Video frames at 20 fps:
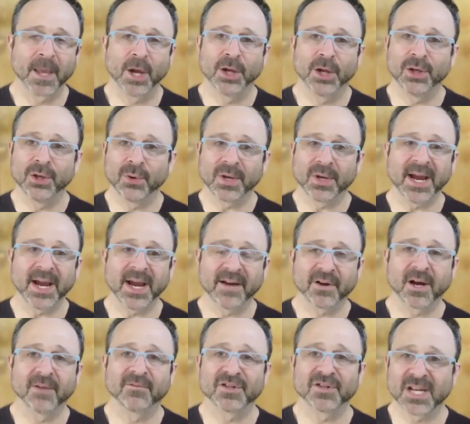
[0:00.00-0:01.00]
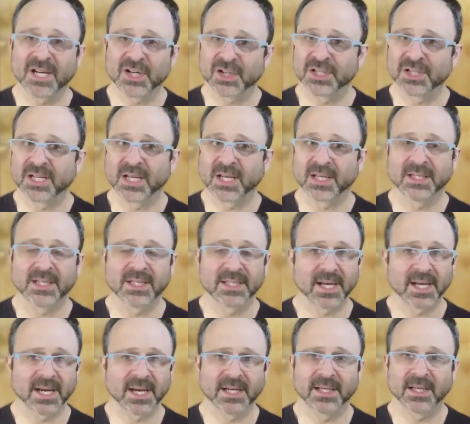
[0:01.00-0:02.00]
you can have conversations on
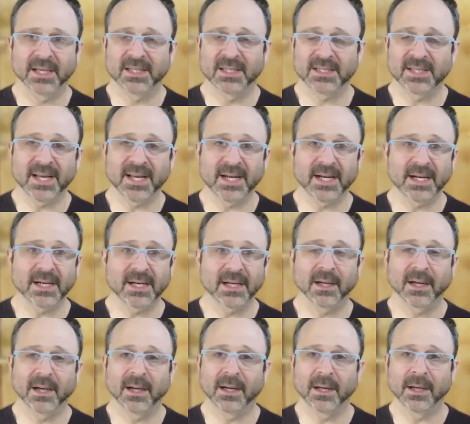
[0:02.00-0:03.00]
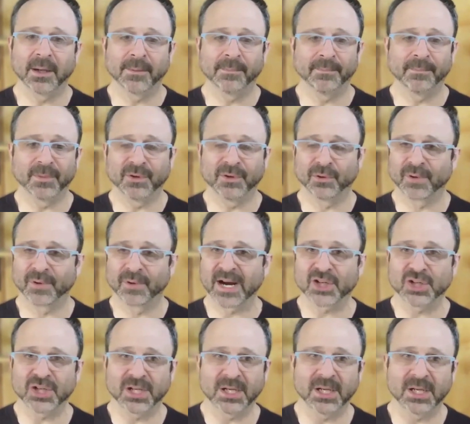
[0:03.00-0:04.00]
design aesthetic,
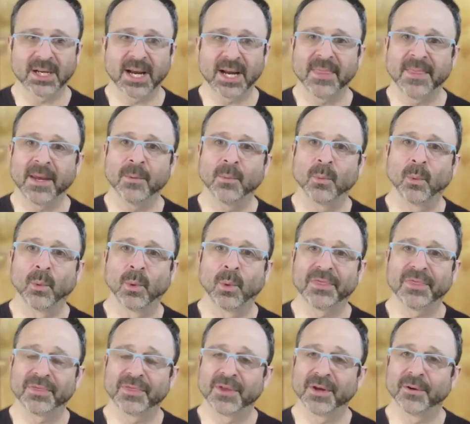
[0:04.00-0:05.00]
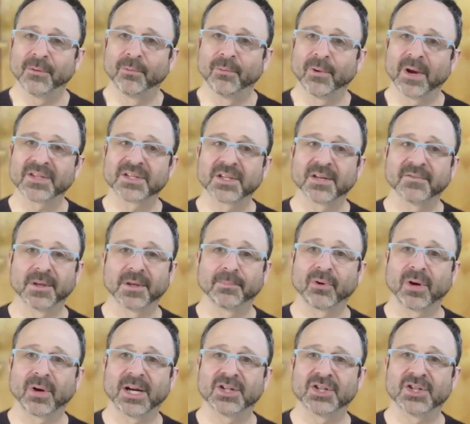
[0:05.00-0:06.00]
direction, and then what the rest of the
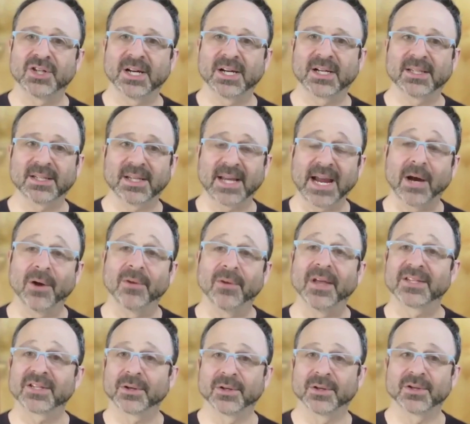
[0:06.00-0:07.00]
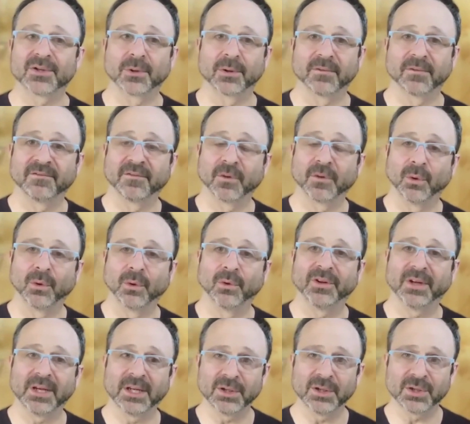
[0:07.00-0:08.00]
project, how that's going to sort of fold
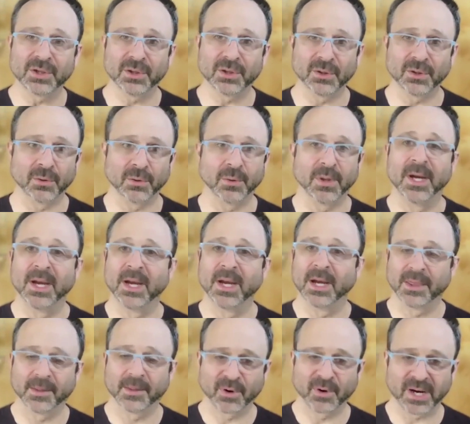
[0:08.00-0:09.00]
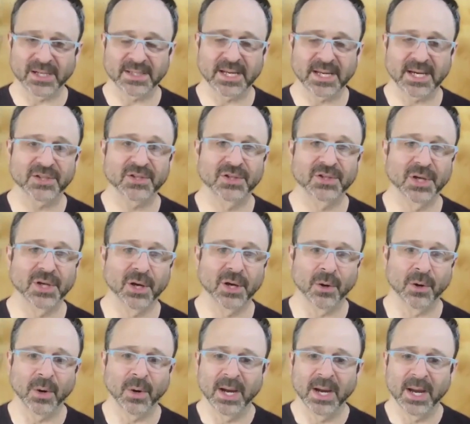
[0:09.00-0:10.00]
into the process.
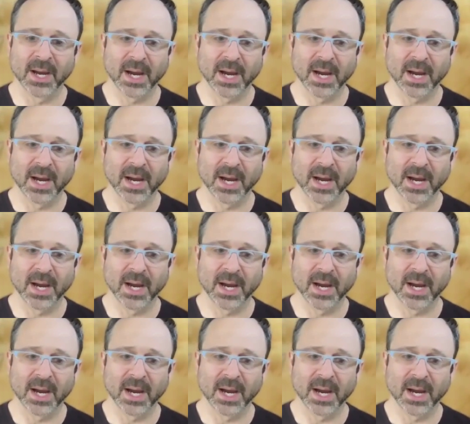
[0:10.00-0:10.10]
So